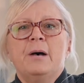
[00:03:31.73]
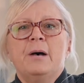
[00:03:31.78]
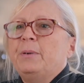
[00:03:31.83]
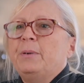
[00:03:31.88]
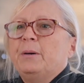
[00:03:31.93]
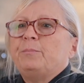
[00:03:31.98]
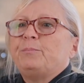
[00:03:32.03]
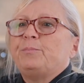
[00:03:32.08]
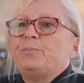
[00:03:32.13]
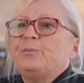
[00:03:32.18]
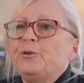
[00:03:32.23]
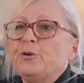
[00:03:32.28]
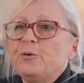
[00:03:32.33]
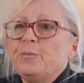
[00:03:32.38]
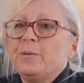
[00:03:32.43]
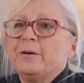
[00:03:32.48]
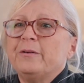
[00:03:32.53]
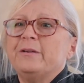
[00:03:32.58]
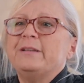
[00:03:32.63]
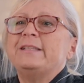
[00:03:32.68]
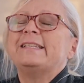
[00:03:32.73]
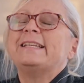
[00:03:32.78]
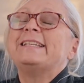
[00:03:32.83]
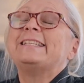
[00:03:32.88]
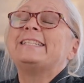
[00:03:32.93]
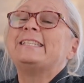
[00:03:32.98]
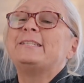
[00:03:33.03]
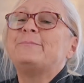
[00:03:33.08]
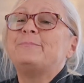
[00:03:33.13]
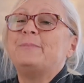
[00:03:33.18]
But blueberries
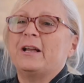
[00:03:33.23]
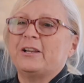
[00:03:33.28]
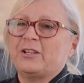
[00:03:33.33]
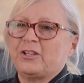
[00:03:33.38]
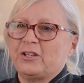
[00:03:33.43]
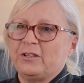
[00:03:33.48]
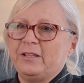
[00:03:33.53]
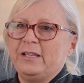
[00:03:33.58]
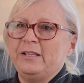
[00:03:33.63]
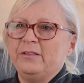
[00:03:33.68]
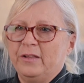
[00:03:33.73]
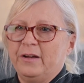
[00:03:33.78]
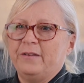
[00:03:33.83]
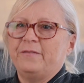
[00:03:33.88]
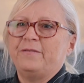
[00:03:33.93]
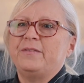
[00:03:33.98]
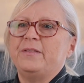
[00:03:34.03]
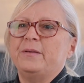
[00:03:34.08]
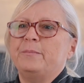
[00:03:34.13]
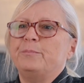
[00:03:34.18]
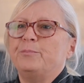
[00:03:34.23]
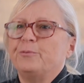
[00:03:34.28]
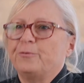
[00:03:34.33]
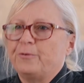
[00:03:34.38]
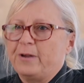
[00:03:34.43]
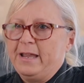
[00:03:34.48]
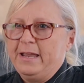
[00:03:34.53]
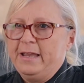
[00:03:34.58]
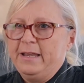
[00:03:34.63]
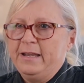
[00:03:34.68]
especially love the
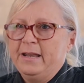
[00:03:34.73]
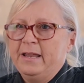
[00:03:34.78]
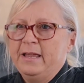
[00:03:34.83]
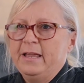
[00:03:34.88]
brain.